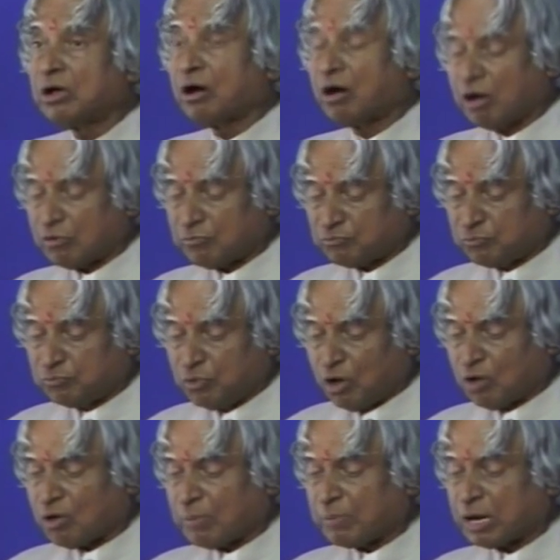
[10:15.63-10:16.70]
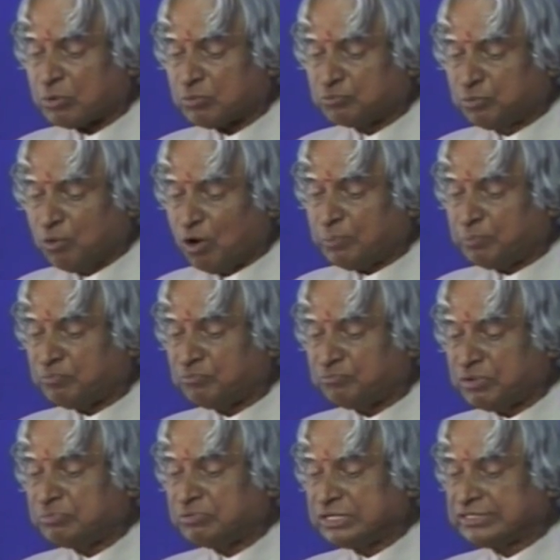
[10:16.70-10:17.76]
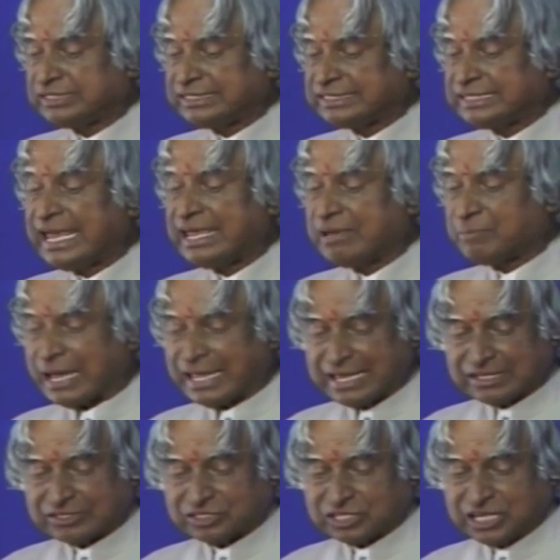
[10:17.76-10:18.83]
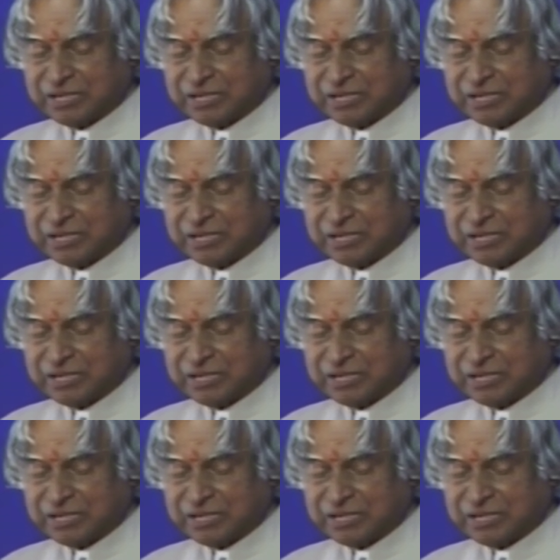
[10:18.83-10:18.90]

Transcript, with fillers: around 4:56 a.m. IST.